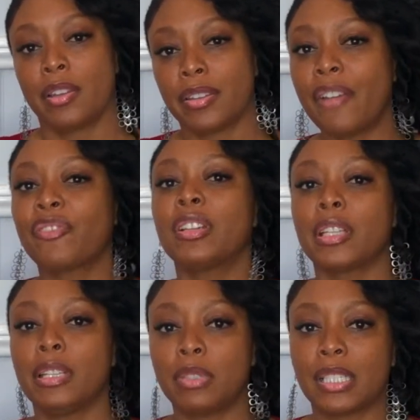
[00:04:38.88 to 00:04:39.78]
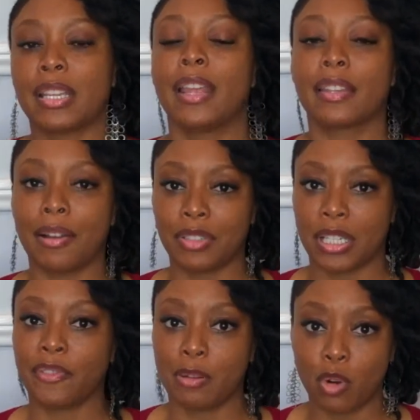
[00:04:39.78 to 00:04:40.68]
definitely was saying that I was
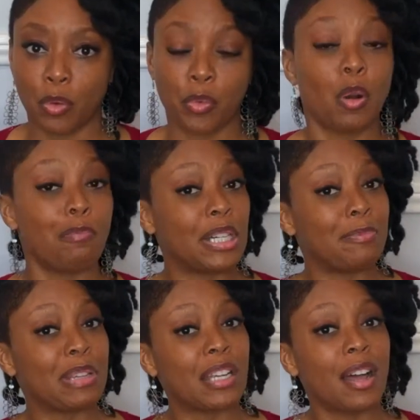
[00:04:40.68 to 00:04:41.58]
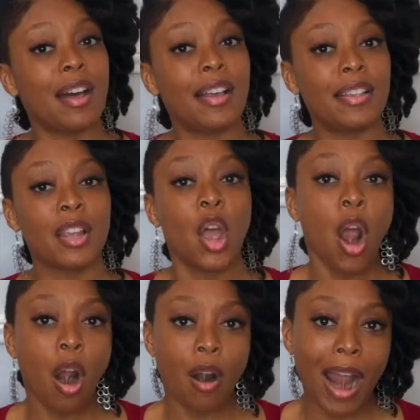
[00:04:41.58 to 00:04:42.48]
giving them more room. But because
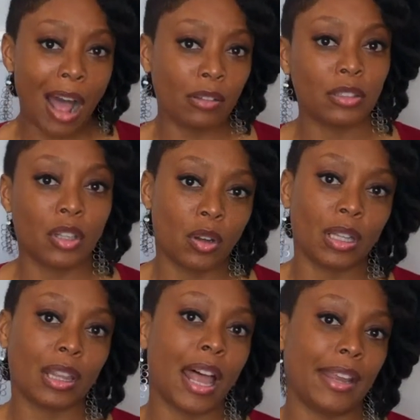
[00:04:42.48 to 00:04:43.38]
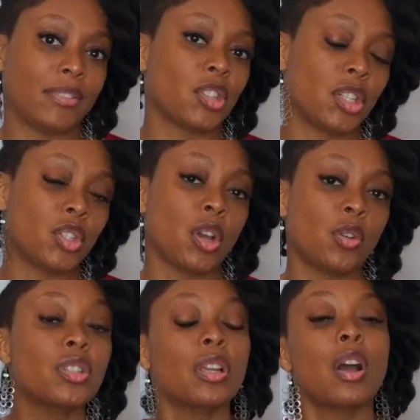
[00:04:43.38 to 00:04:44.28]
her outlook on life, she
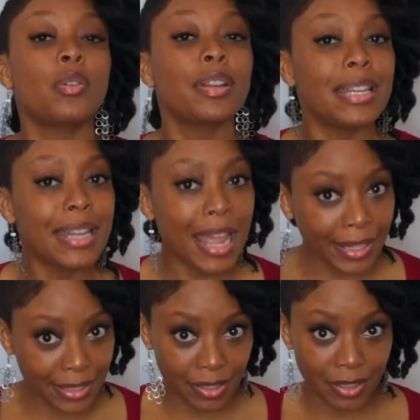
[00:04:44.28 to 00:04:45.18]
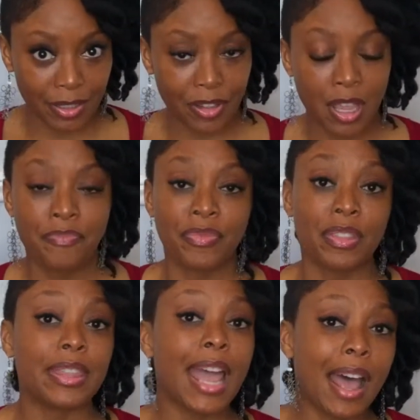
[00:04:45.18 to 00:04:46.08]
chose to go negative.
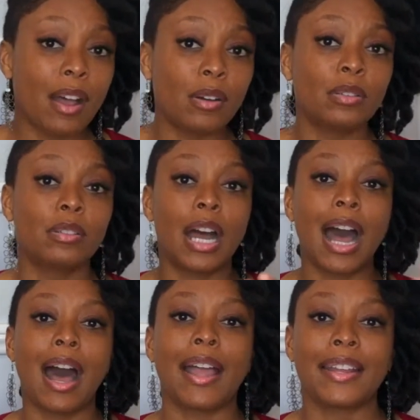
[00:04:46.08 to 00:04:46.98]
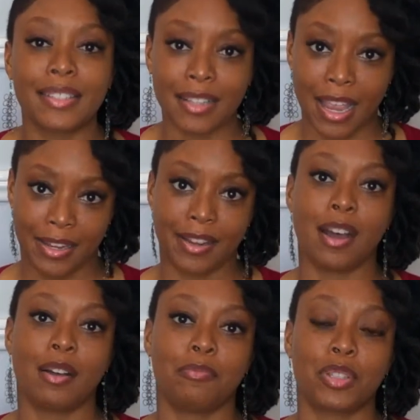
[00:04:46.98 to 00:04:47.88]
Now, hindsight
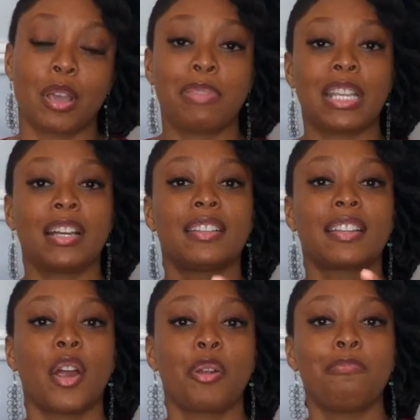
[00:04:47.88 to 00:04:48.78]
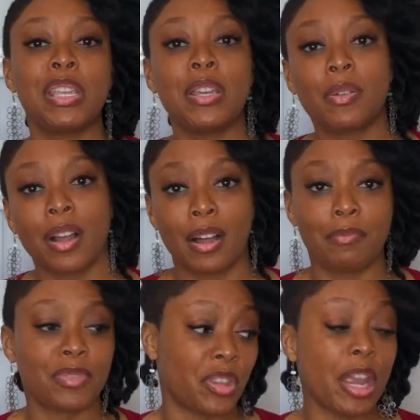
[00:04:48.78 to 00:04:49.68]
comes because her meal
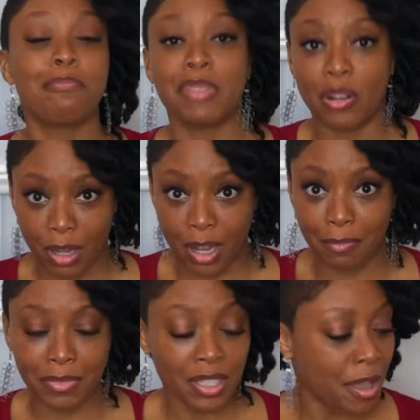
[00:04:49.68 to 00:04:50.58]
comes, their meal comes,